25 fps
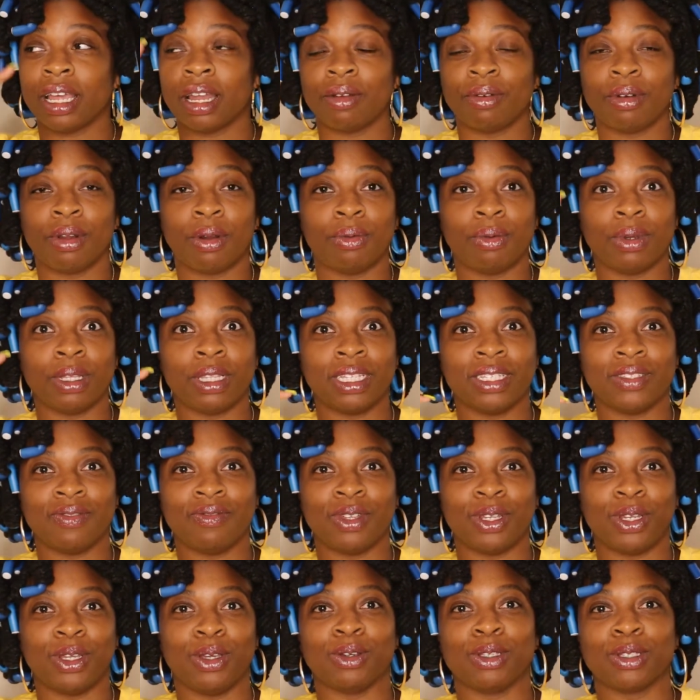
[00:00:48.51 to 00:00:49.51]
I don't know when this
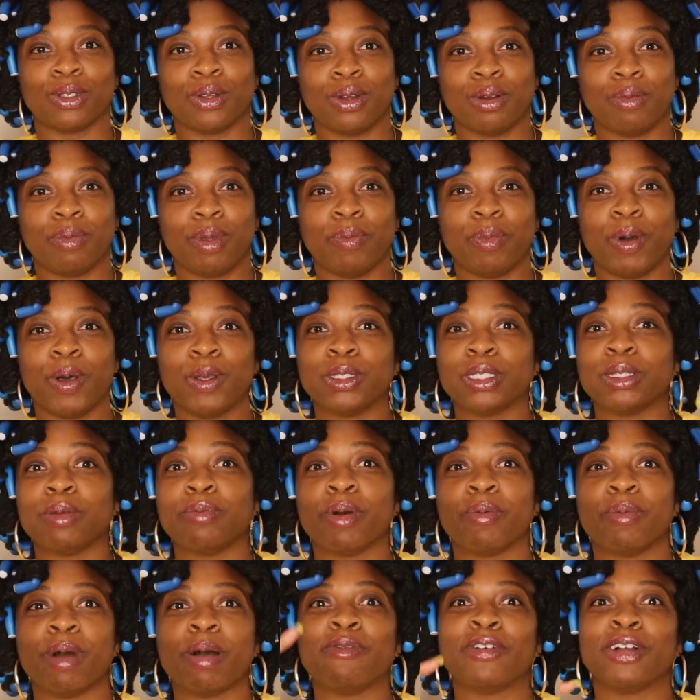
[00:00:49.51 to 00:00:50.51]
video is going to be posted,
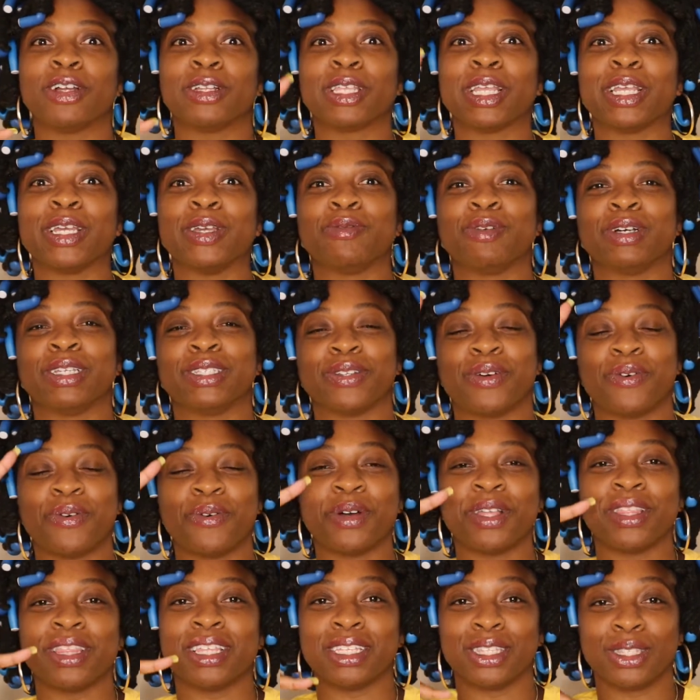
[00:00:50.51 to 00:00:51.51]
but my birthday was
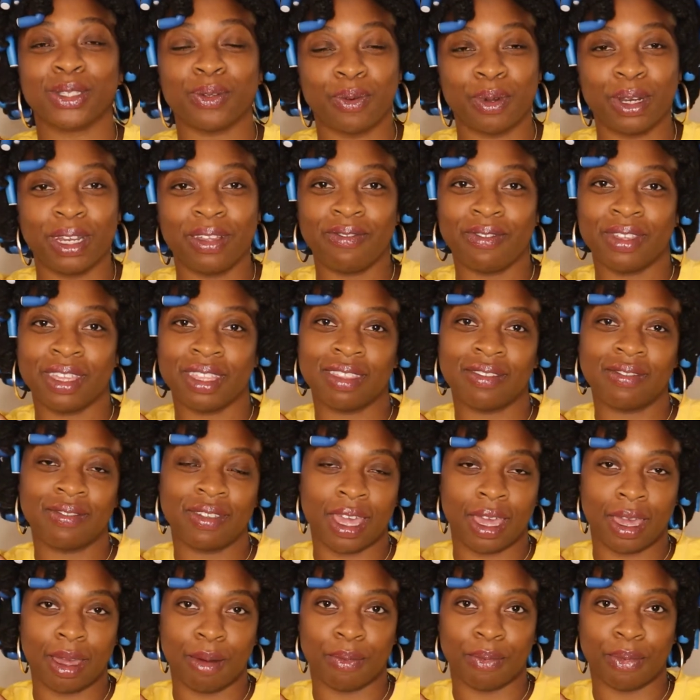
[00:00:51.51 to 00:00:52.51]
on the 25th of
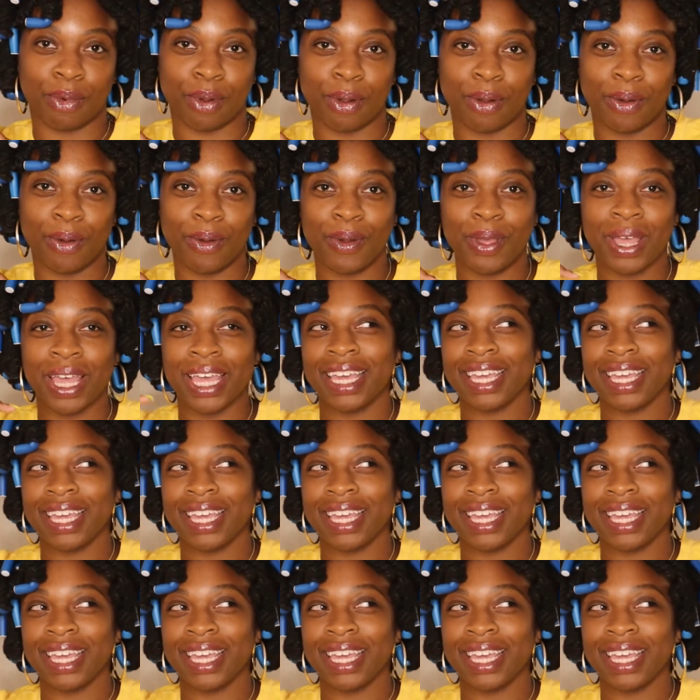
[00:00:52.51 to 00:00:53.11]
April.